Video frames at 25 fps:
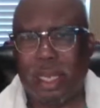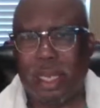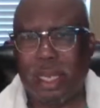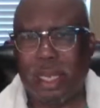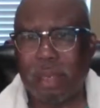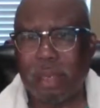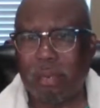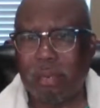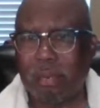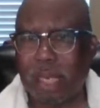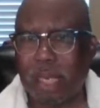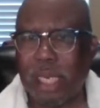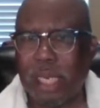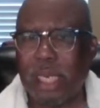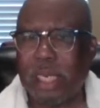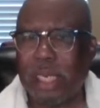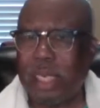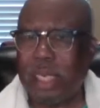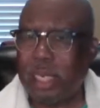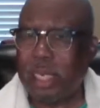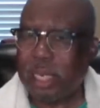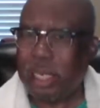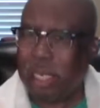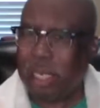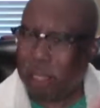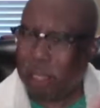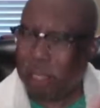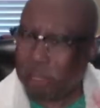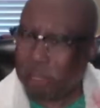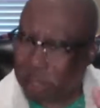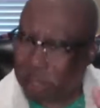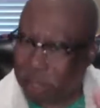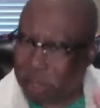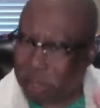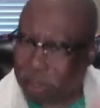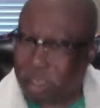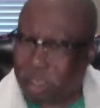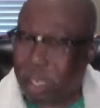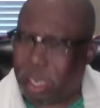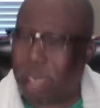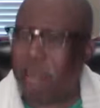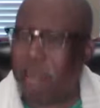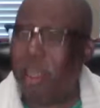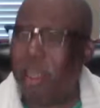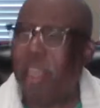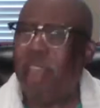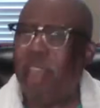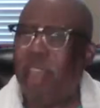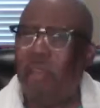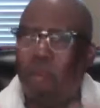Man, he is
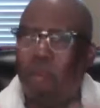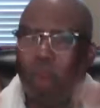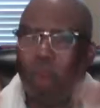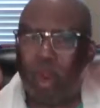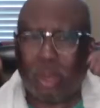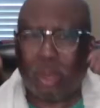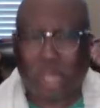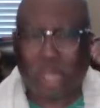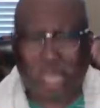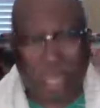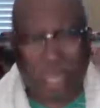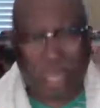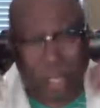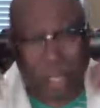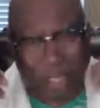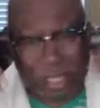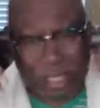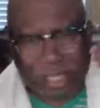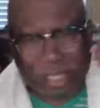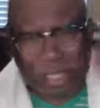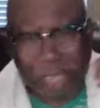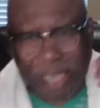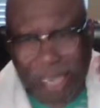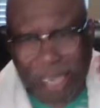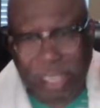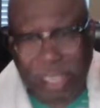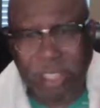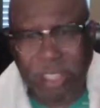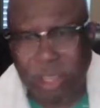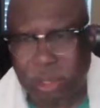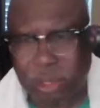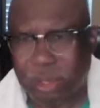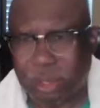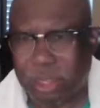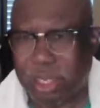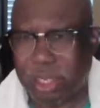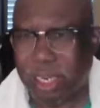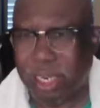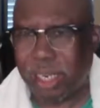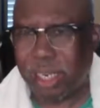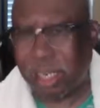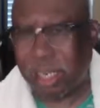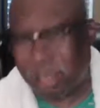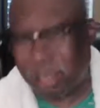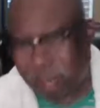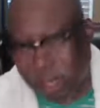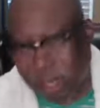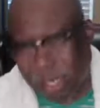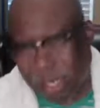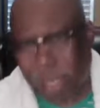evil continuously.
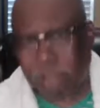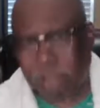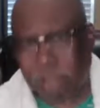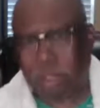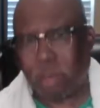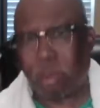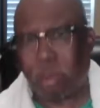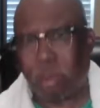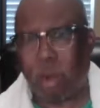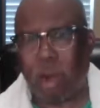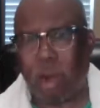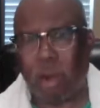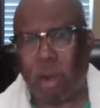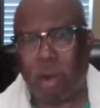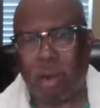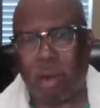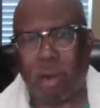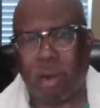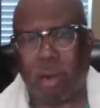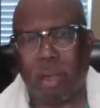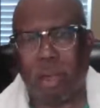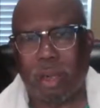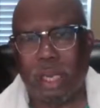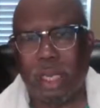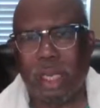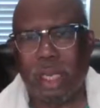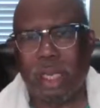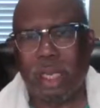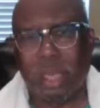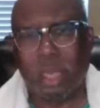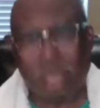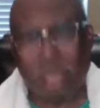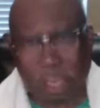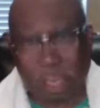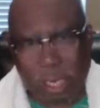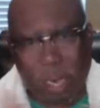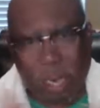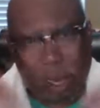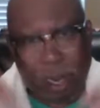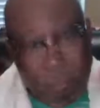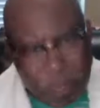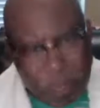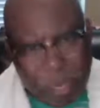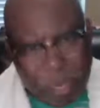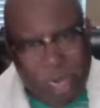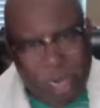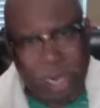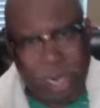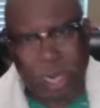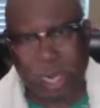Look at the world. Look at
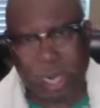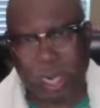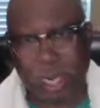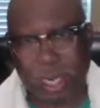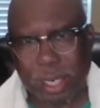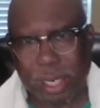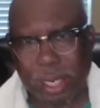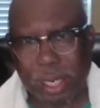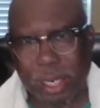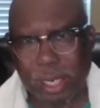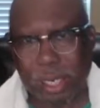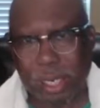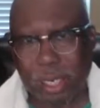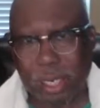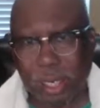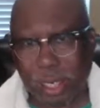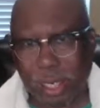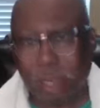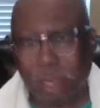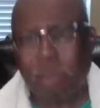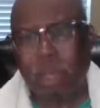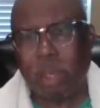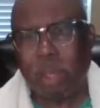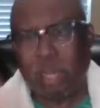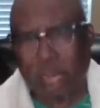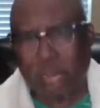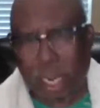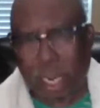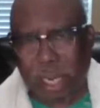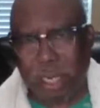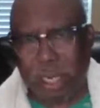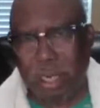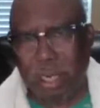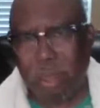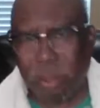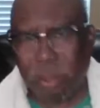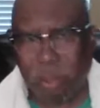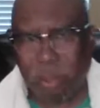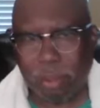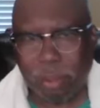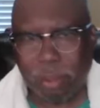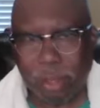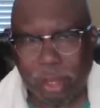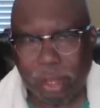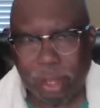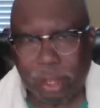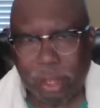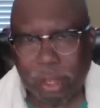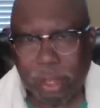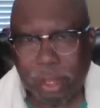man. Look what they do.
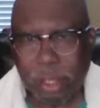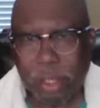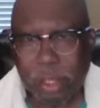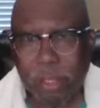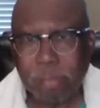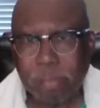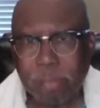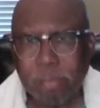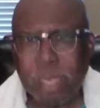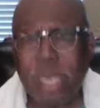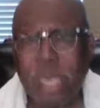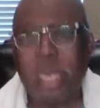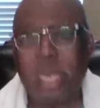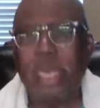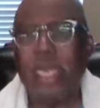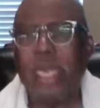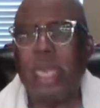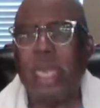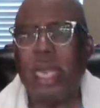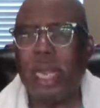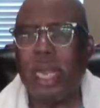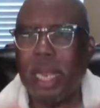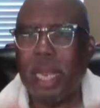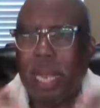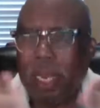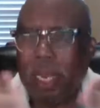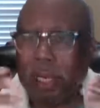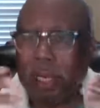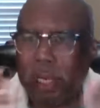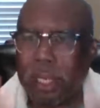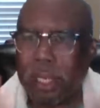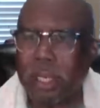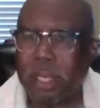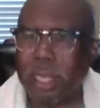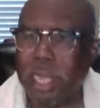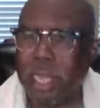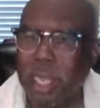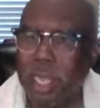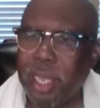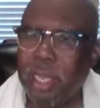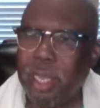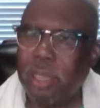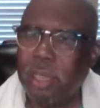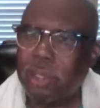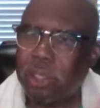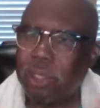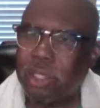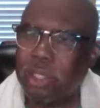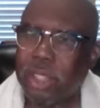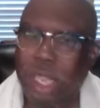And they like to
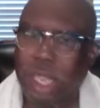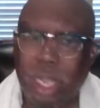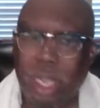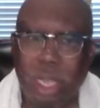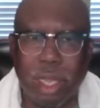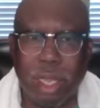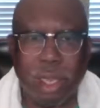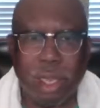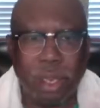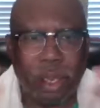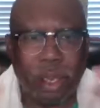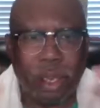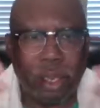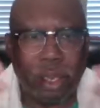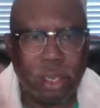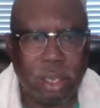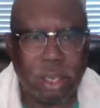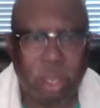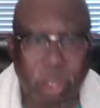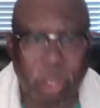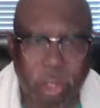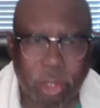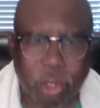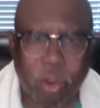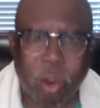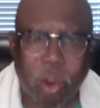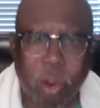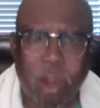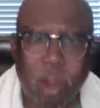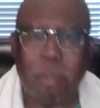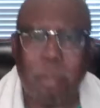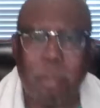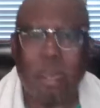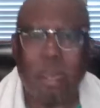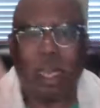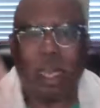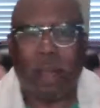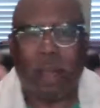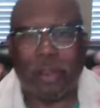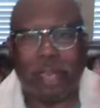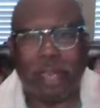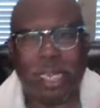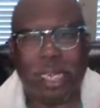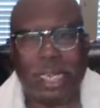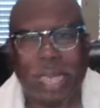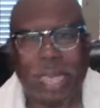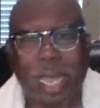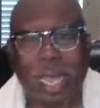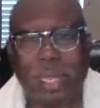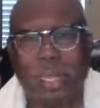kill, steal, and to destroy because
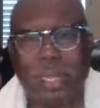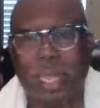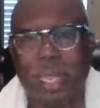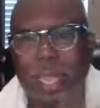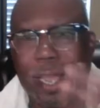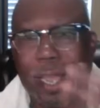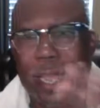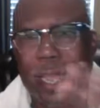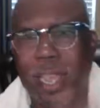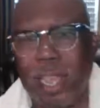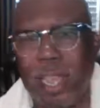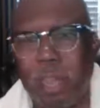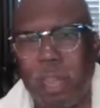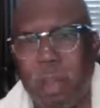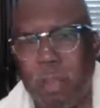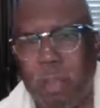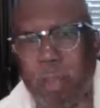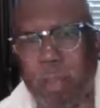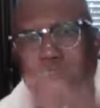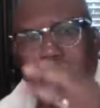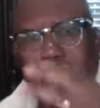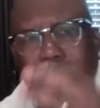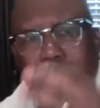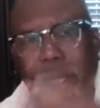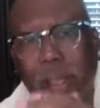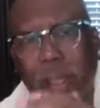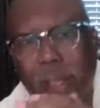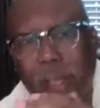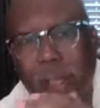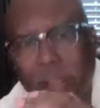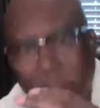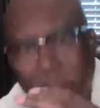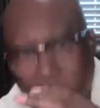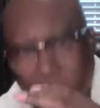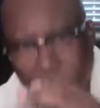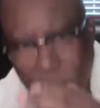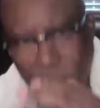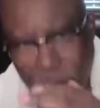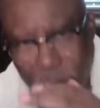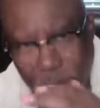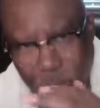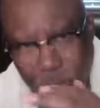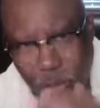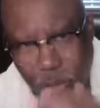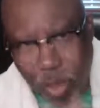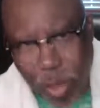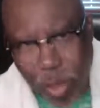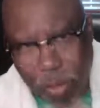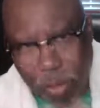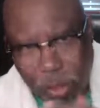they got the enemy
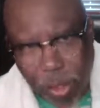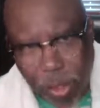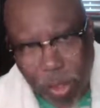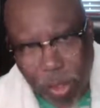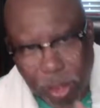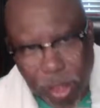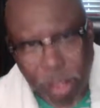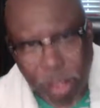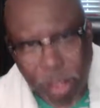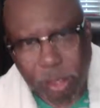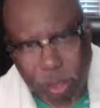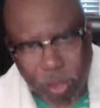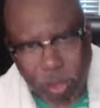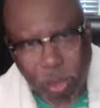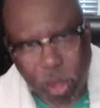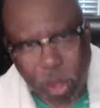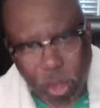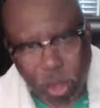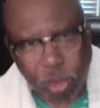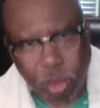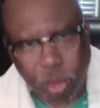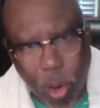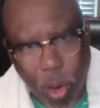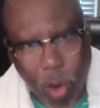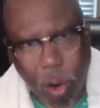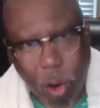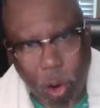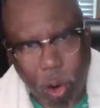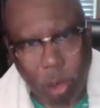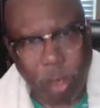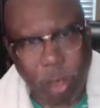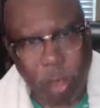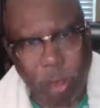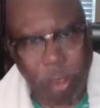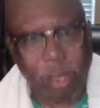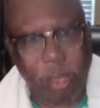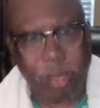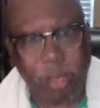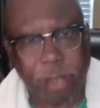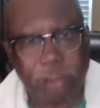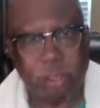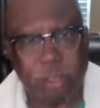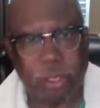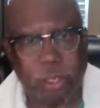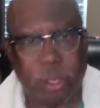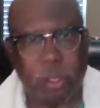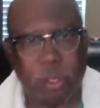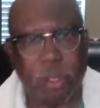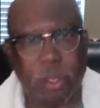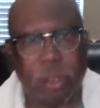in control of
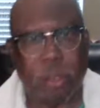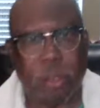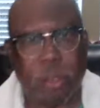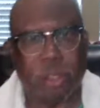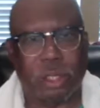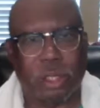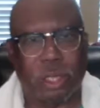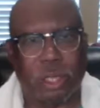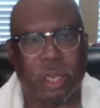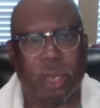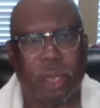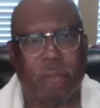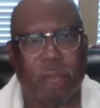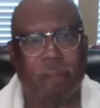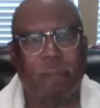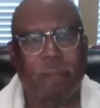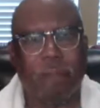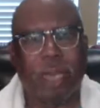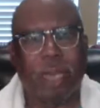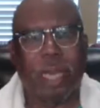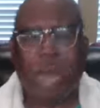this themselves.